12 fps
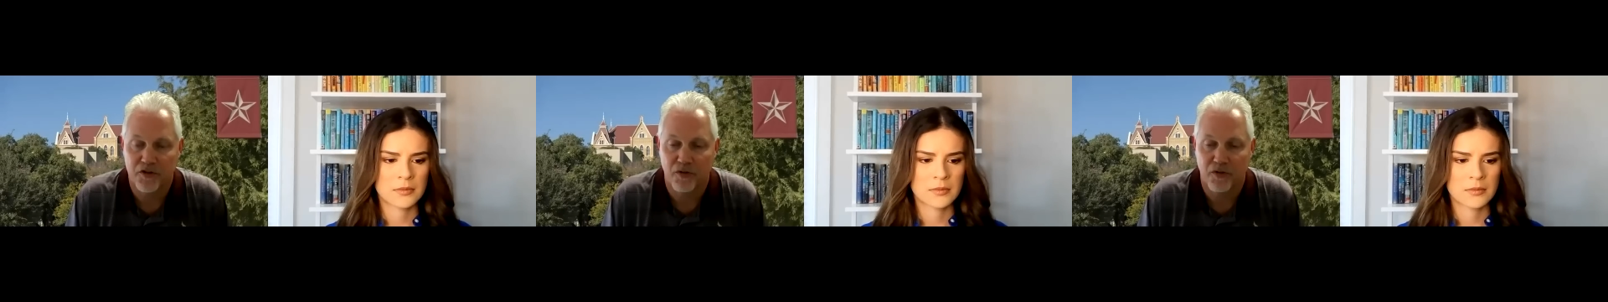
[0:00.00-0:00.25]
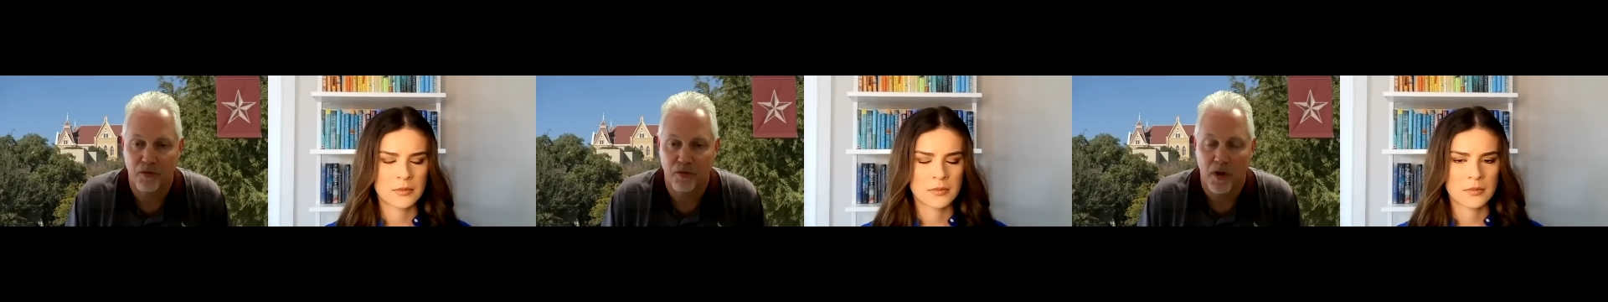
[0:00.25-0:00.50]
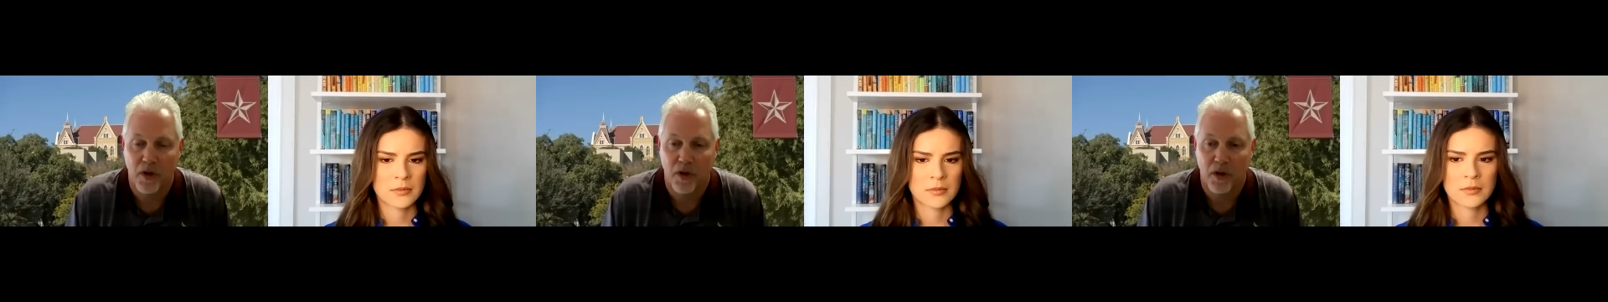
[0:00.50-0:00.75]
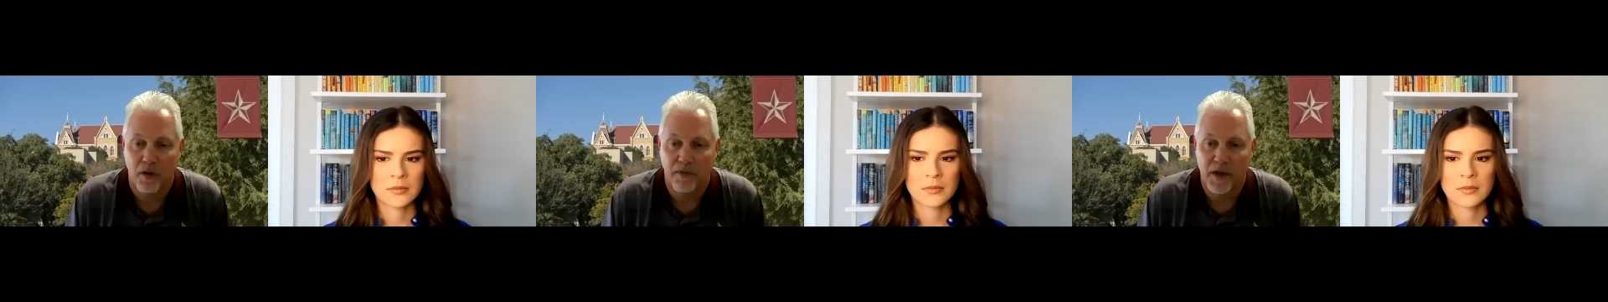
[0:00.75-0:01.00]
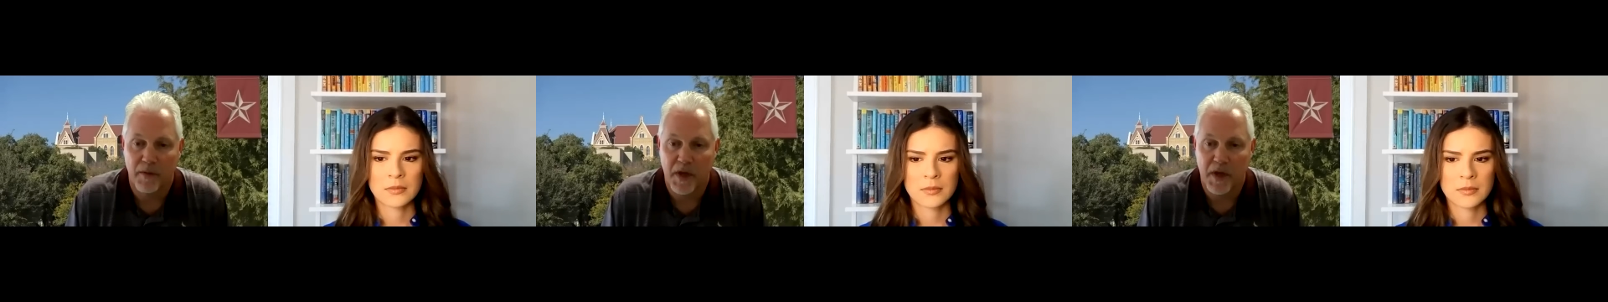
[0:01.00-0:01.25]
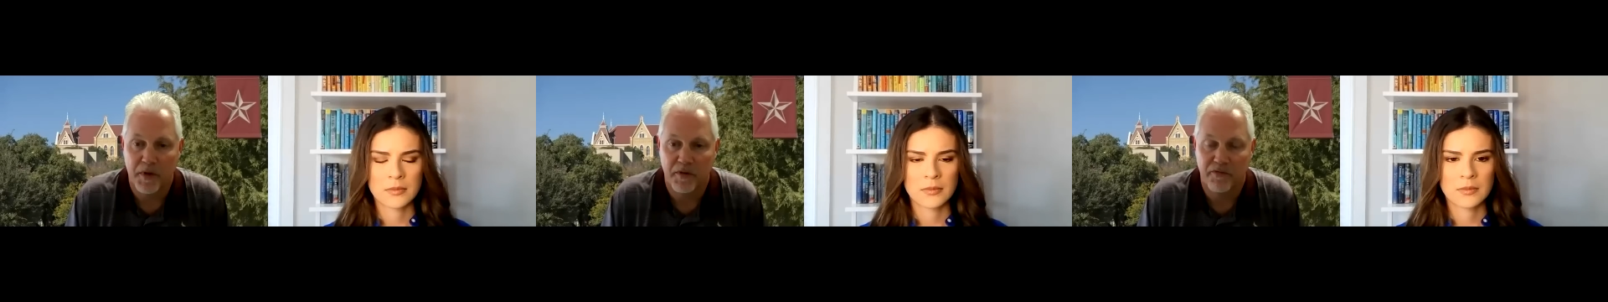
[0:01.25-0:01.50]
Speaker 1: So they
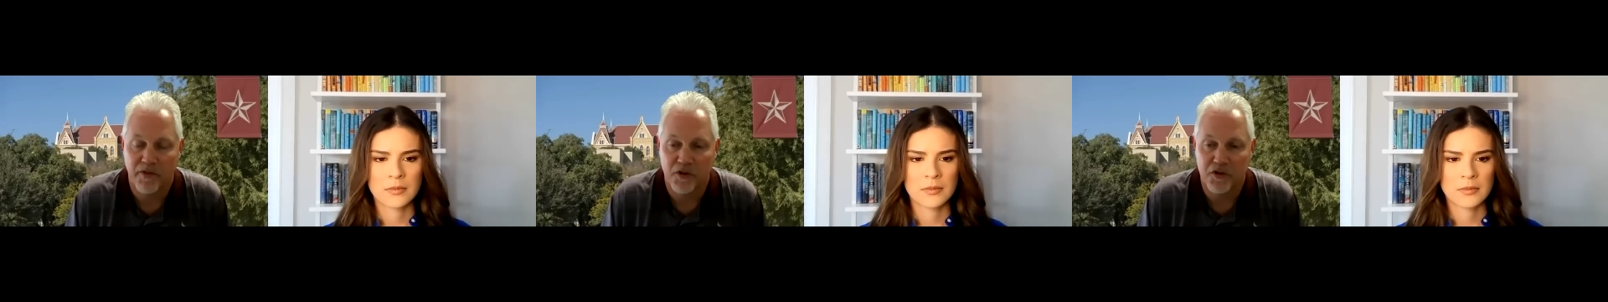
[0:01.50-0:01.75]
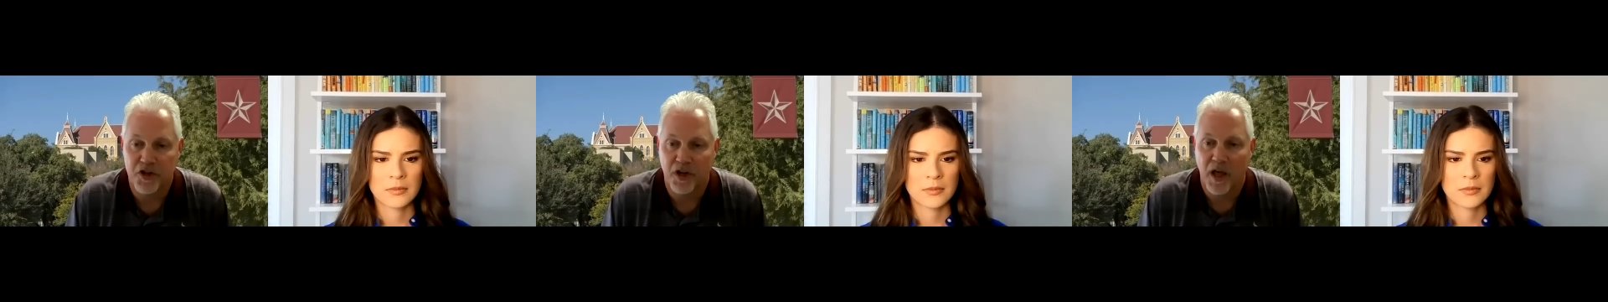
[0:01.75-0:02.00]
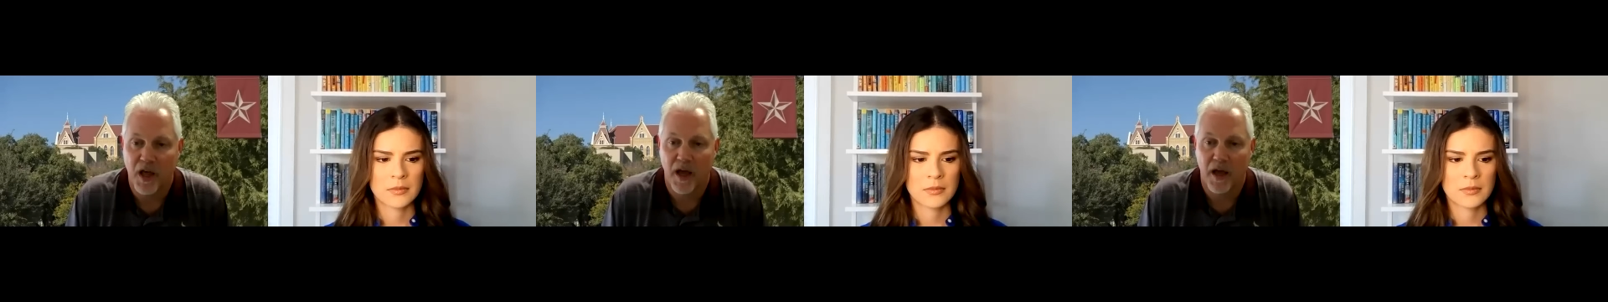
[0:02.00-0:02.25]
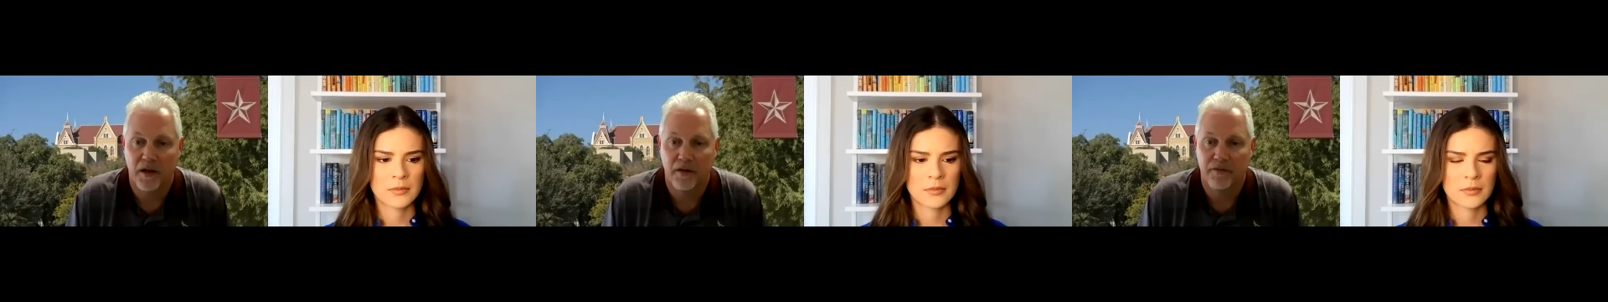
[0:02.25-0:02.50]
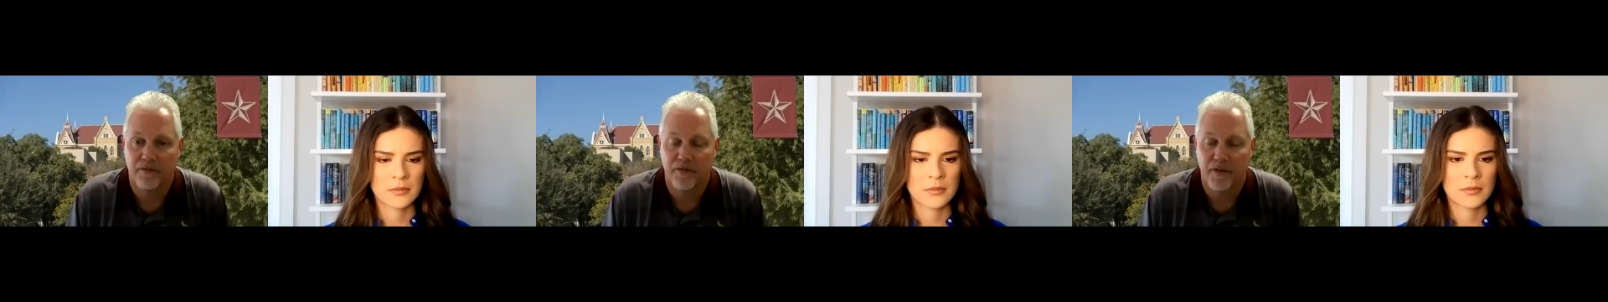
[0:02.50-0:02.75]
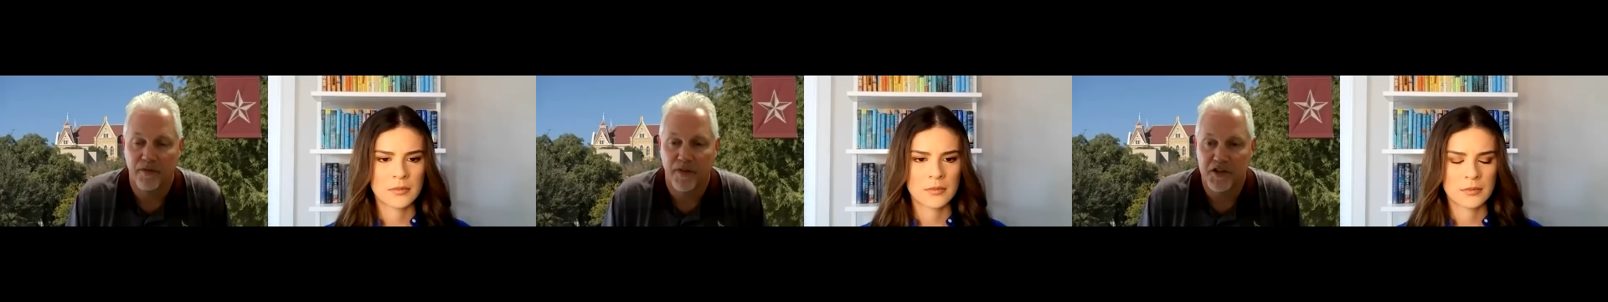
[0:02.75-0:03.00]
may be first in line if,
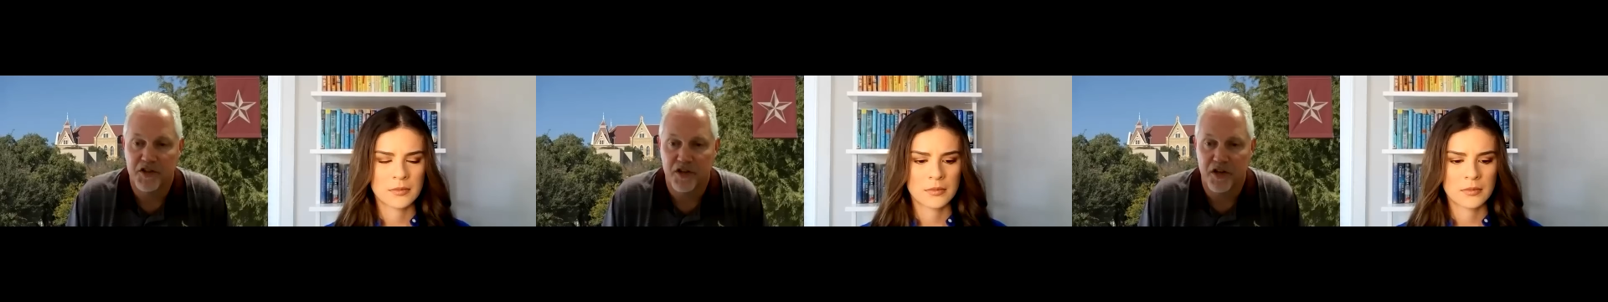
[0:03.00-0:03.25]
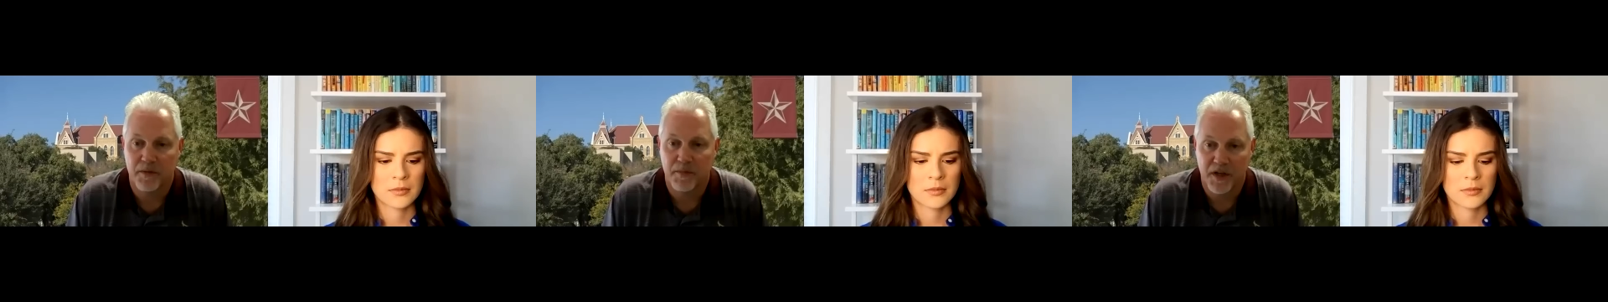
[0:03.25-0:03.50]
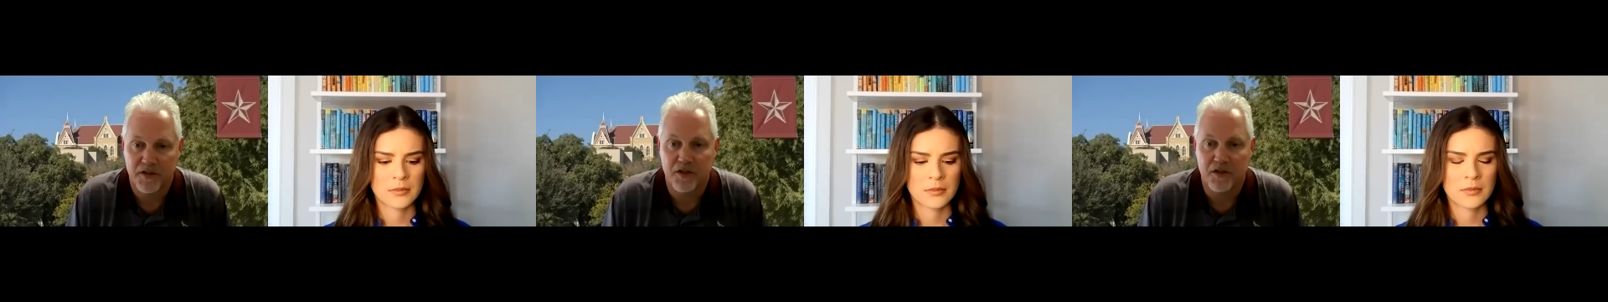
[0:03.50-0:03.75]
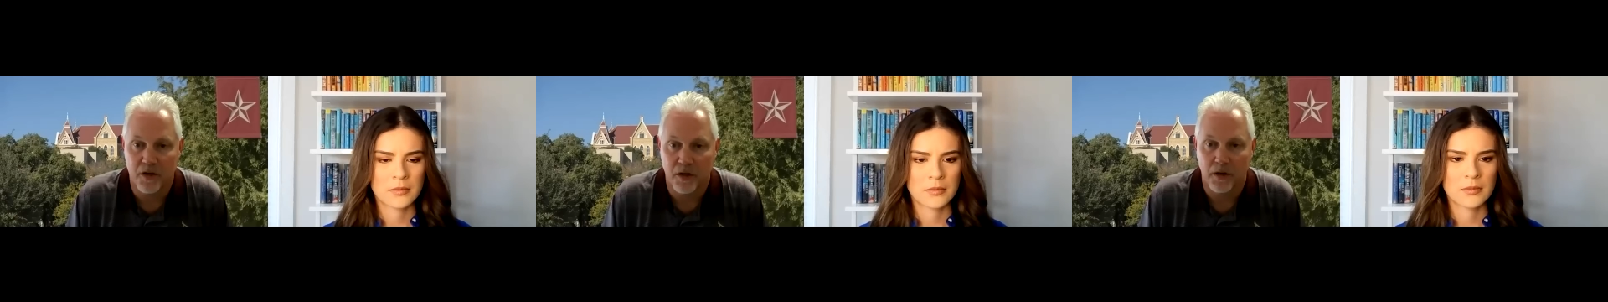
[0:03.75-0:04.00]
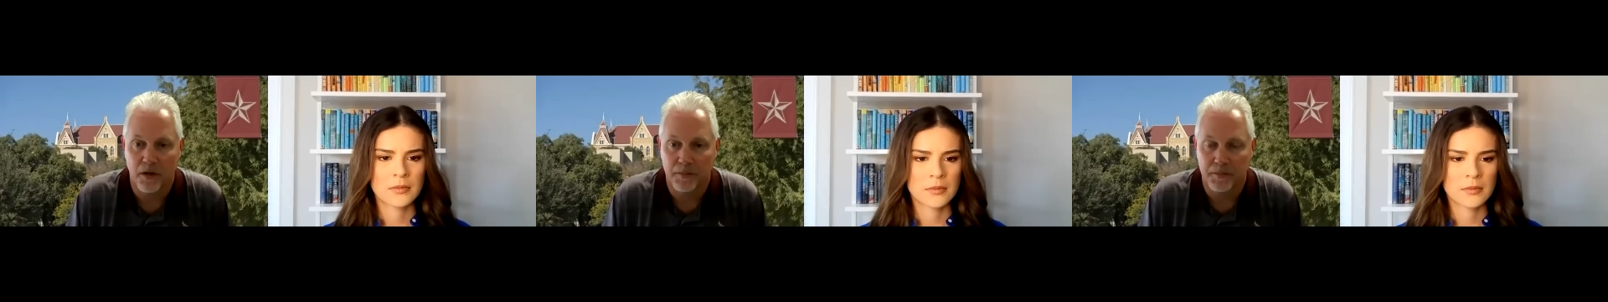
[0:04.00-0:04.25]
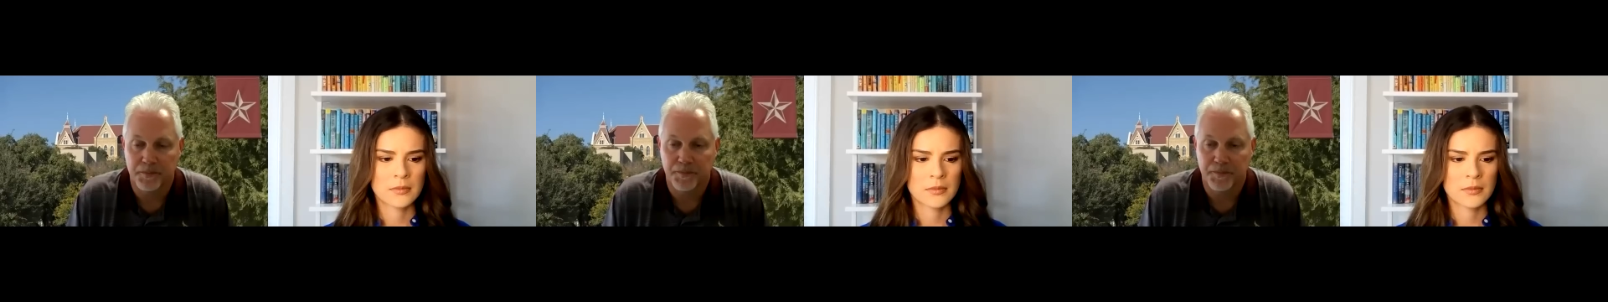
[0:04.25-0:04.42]
if that's deemed necessary.